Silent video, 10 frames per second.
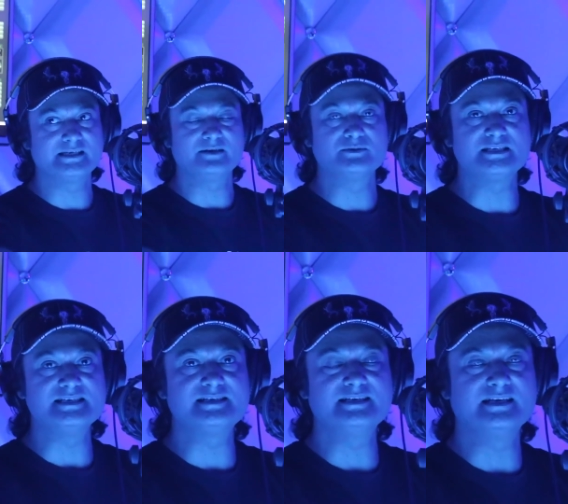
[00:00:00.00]
I was
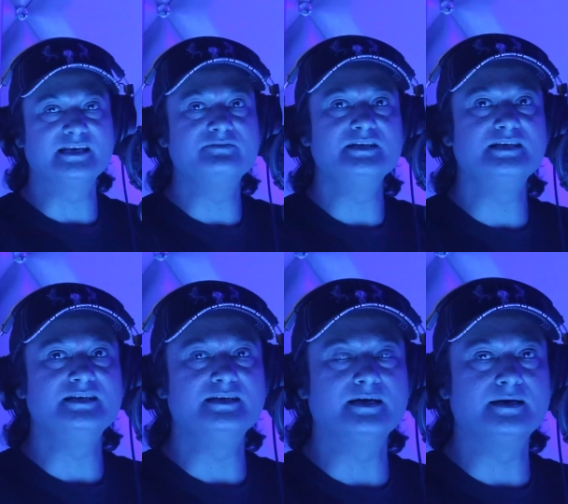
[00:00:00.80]
listening
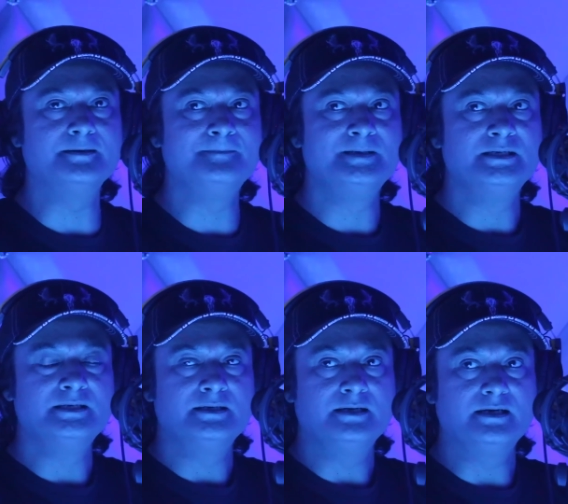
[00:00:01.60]
heavily. Uh,
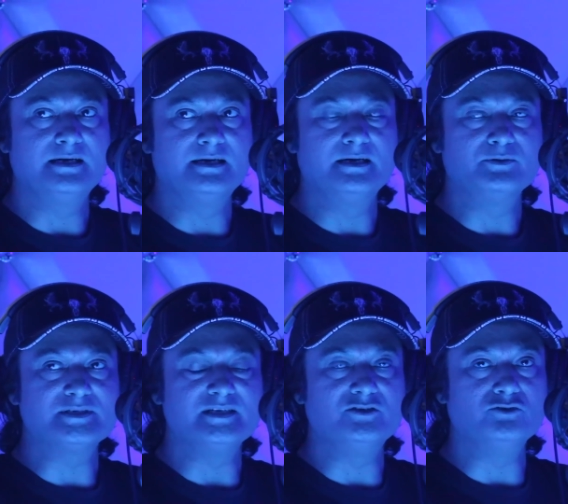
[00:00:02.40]
uh, I
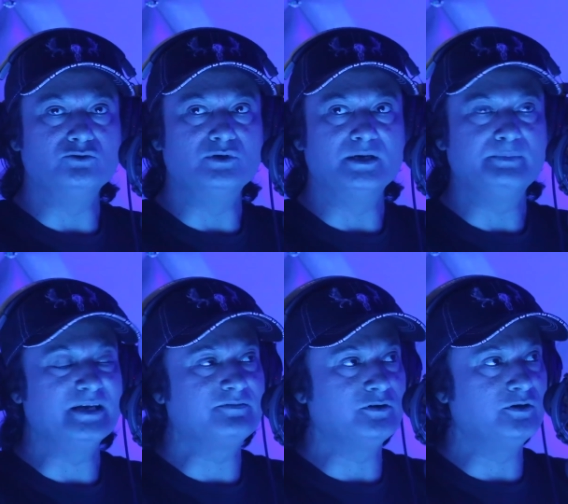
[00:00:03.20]
was into uh,
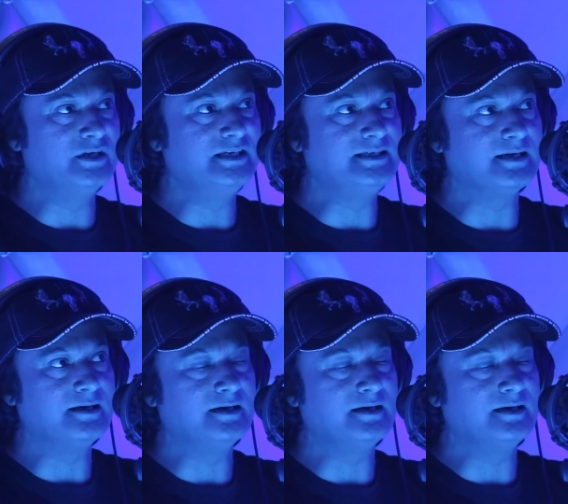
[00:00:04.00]
Pink Floyd. Mm-hmm.